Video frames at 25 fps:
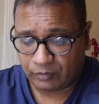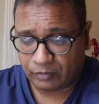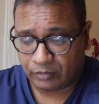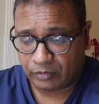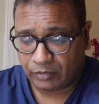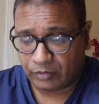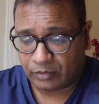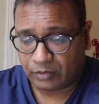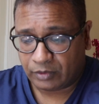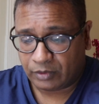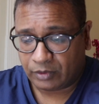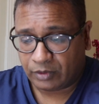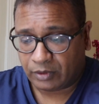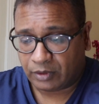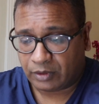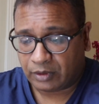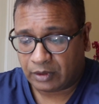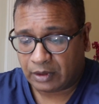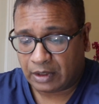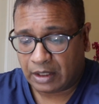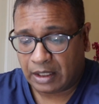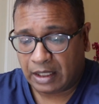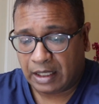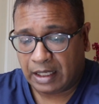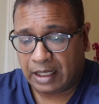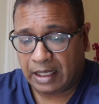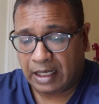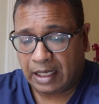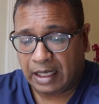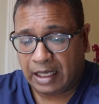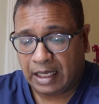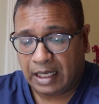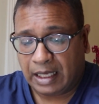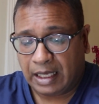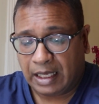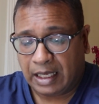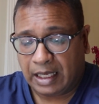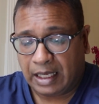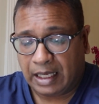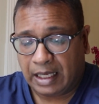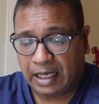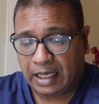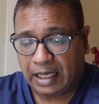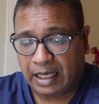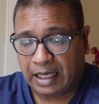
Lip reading: Nothing is said.